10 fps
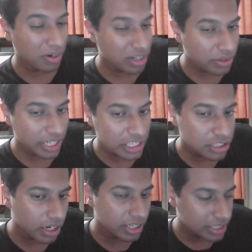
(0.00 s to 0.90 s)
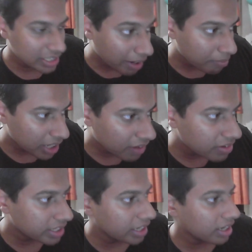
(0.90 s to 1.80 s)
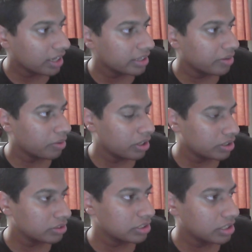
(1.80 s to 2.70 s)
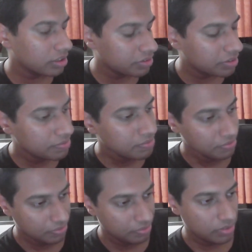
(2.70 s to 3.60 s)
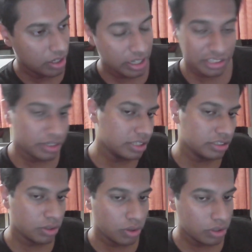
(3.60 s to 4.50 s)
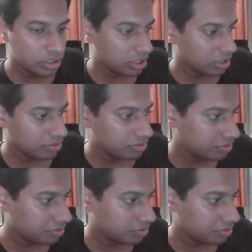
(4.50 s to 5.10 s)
destroy this time travel thing, and they want to sort of destroy this whole sort of